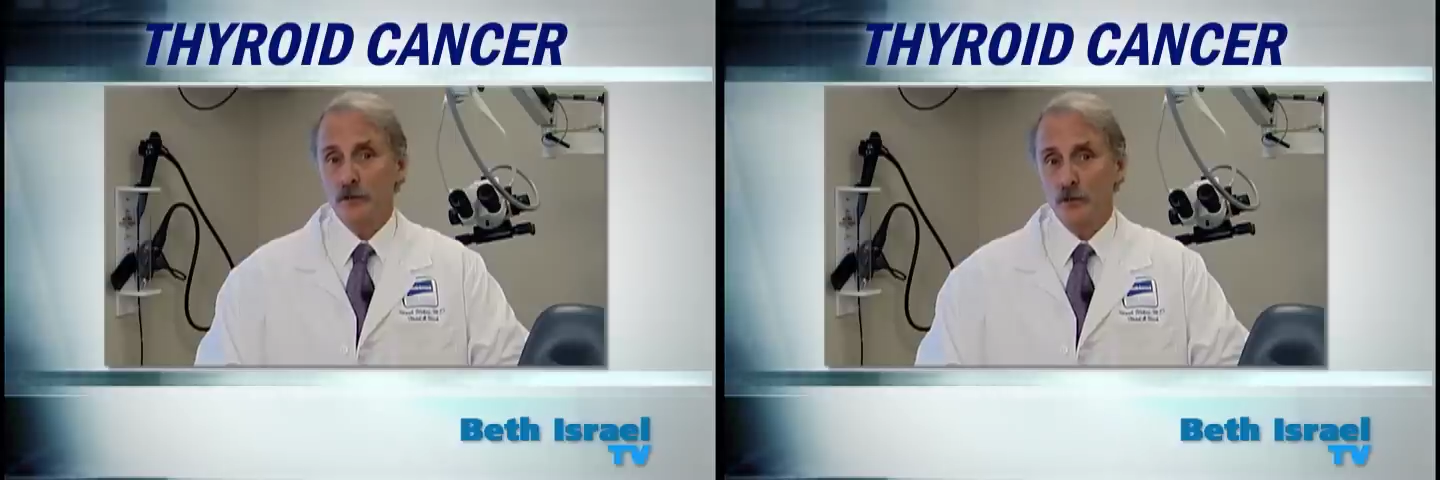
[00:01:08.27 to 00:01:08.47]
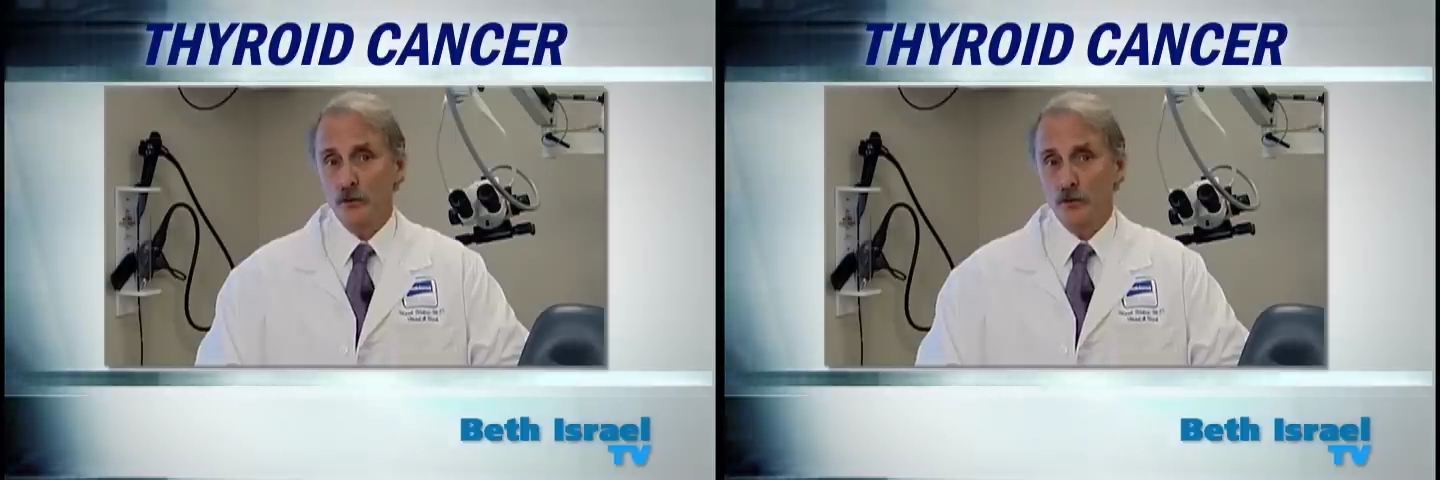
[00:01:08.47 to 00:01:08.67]

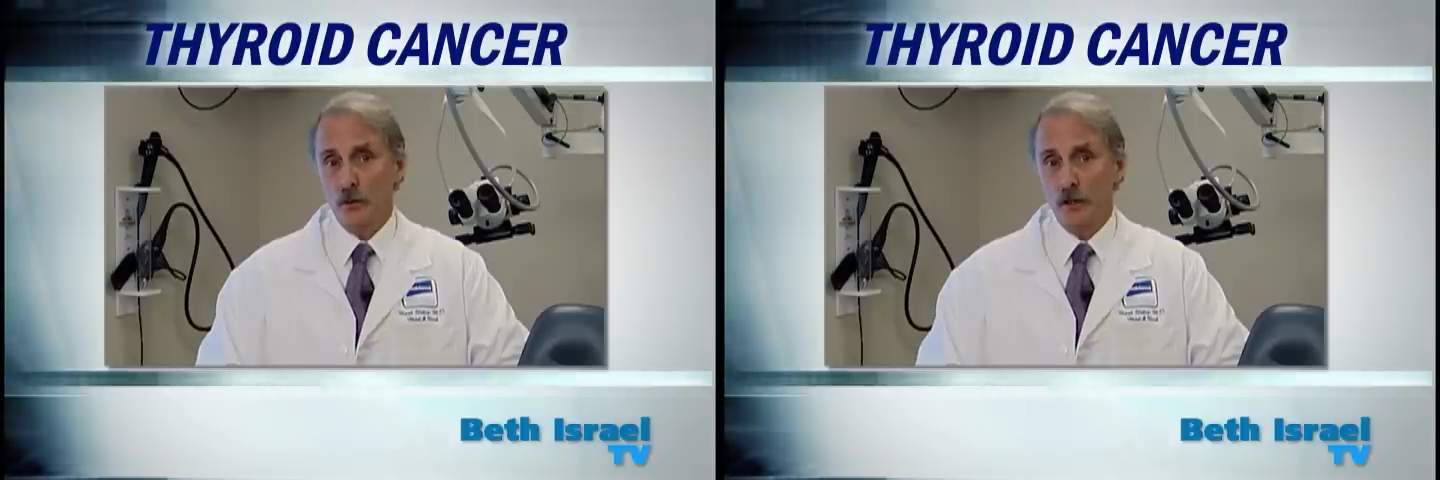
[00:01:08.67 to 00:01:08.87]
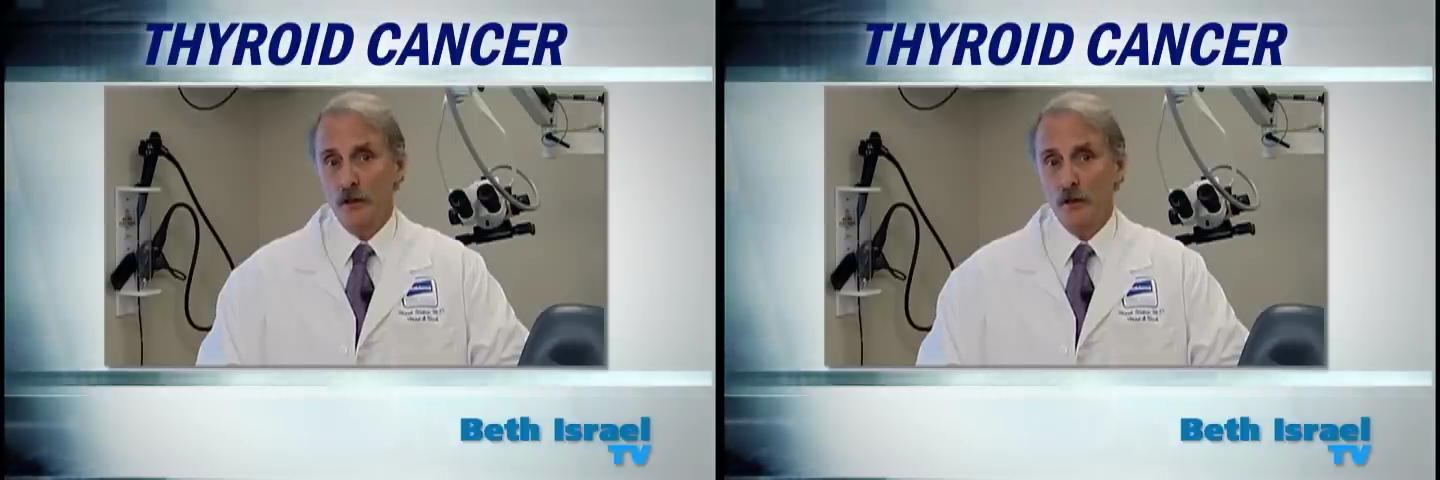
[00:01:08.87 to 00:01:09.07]

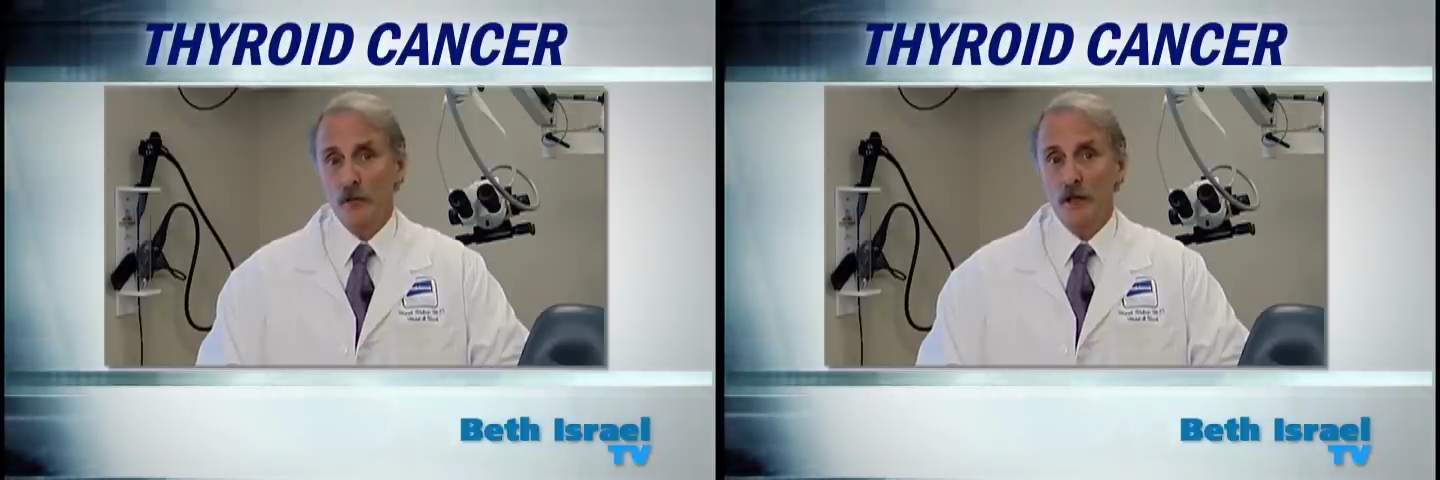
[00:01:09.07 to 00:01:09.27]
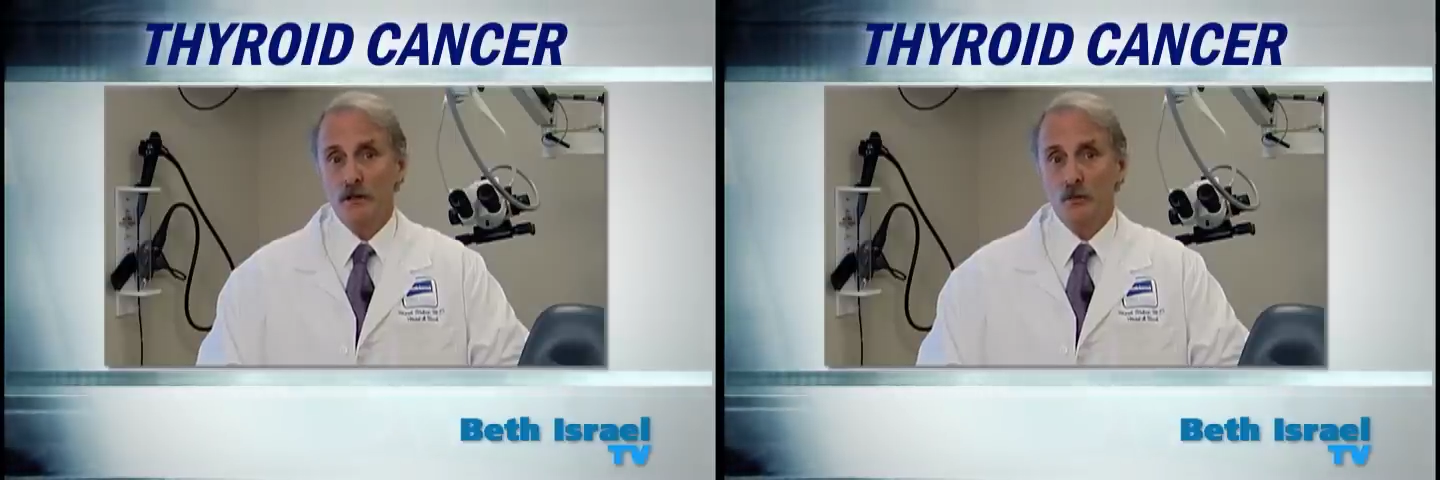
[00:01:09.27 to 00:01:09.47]
surgery, a
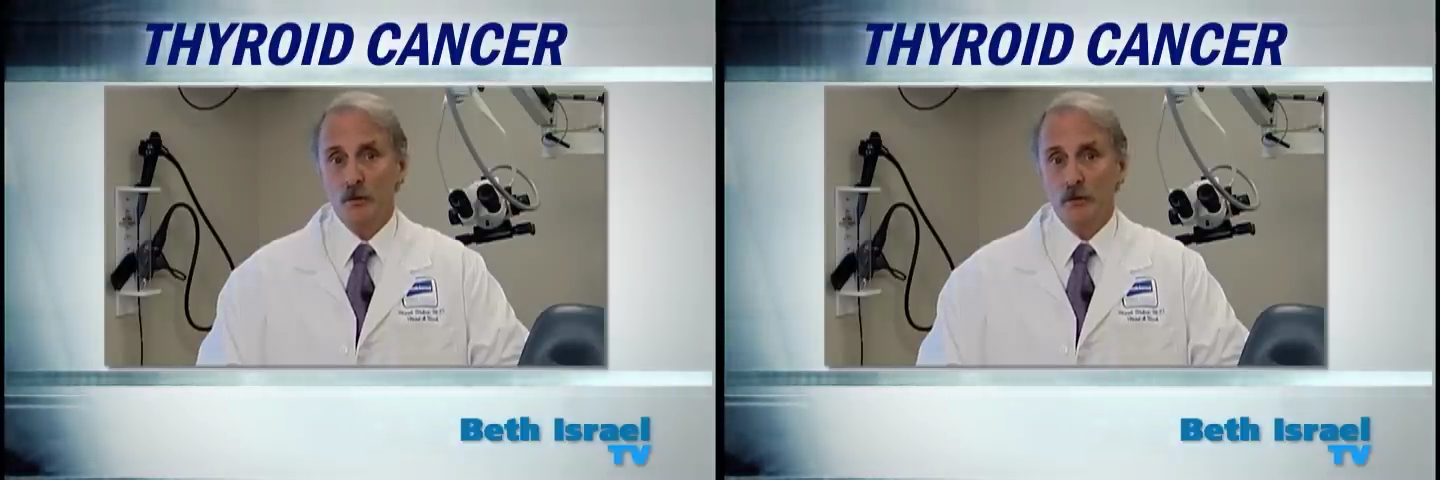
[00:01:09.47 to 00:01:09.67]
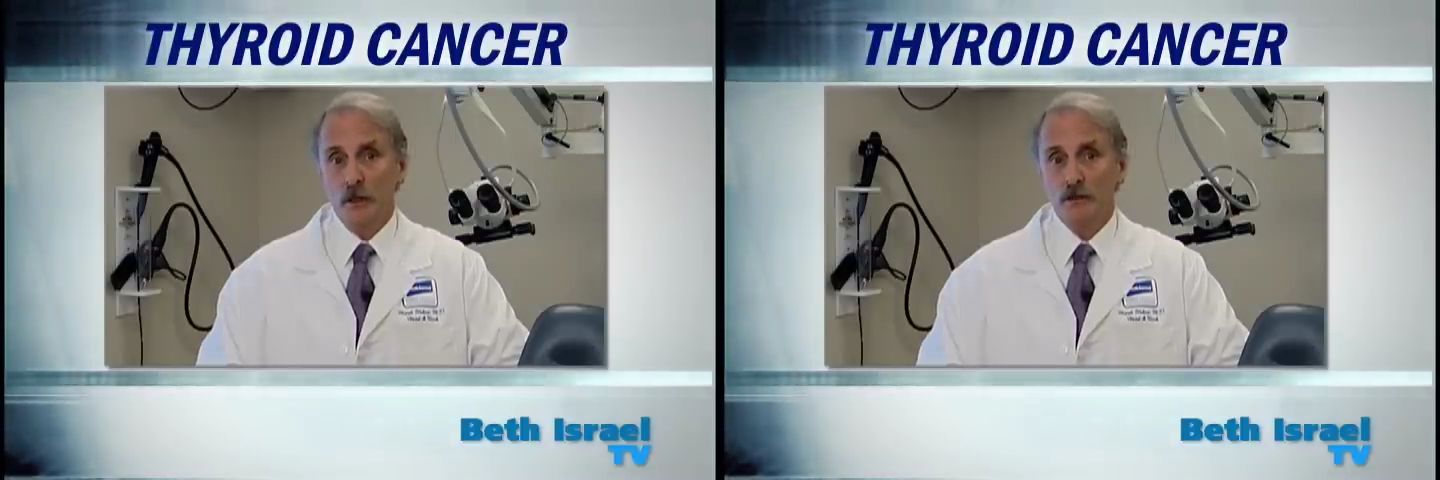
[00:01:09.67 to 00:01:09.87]
patient
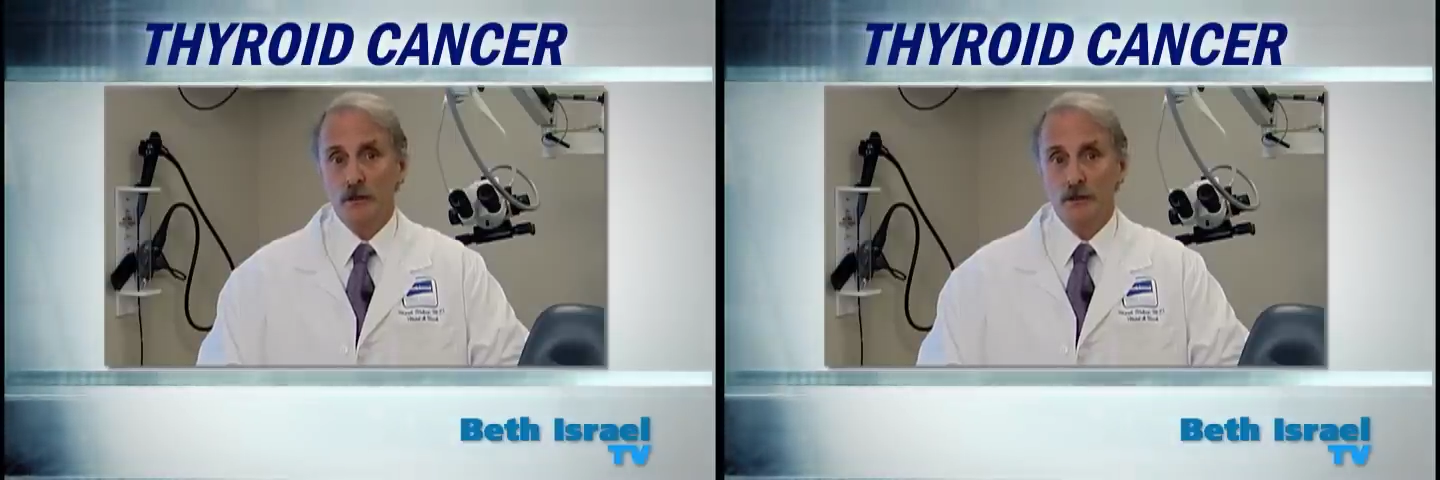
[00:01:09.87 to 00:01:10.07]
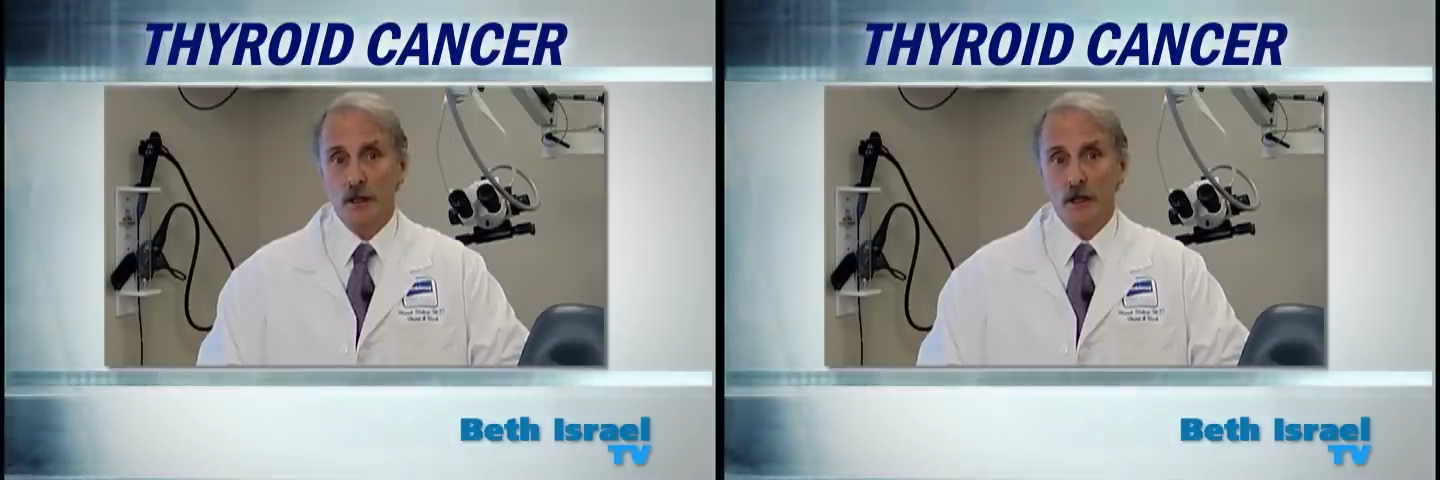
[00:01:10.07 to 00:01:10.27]
will need
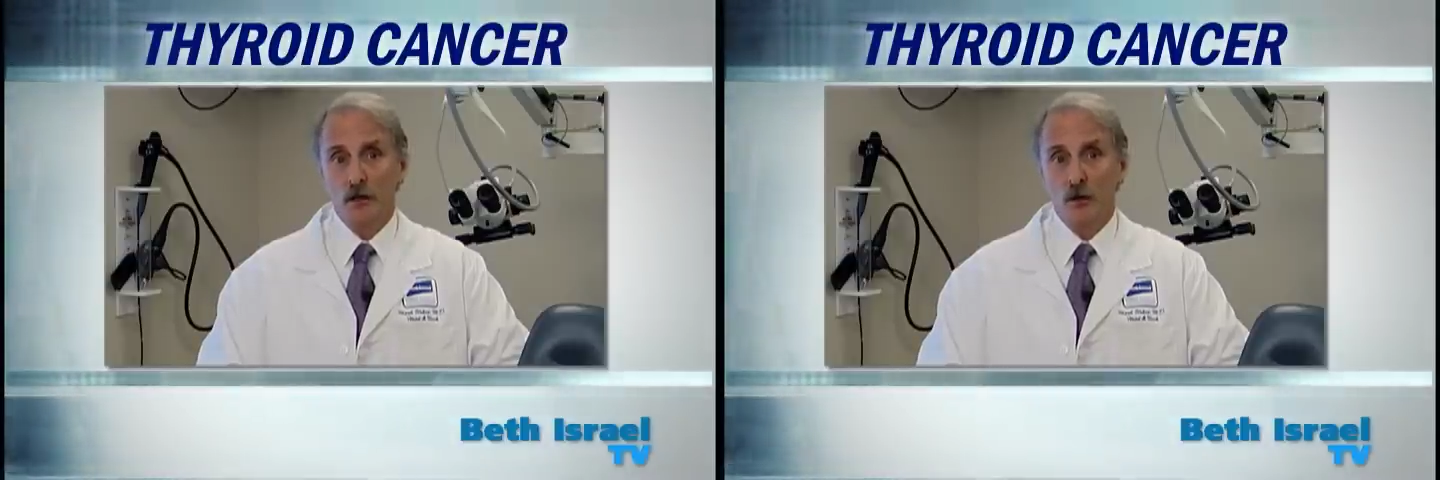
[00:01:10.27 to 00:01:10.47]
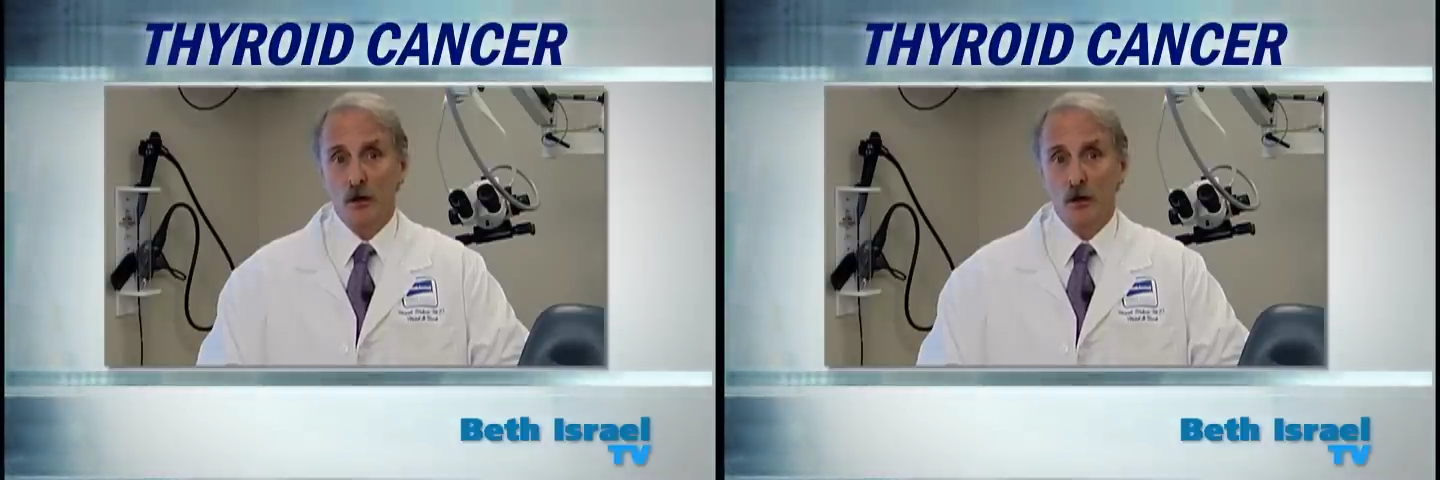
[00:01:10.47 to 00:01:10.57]
to take